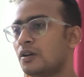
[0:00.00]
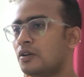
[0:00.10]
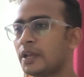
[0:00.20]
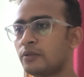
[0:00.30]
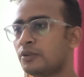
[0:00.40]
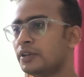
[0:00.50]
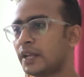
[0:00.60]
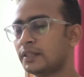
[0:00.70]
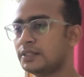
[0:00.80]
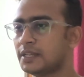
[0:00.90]
or I will
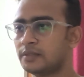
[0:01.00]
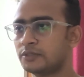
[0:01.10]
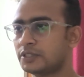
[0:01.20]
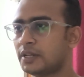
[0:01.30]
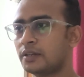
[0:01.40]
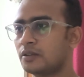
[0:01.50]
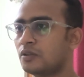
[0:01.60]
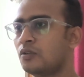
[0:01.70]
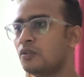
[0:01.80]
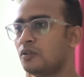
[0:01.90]
take this assumption
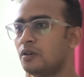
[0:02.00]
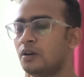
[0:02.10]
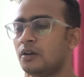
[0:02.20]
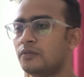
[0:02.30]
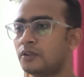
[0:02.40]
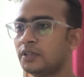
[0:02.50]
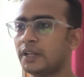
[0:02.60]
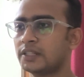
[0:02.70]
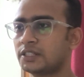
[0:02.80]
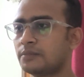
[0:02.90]
and go for the
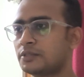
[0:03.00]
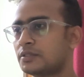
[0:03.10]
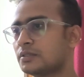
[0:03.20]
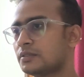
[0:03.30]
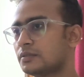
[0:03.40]
next steps.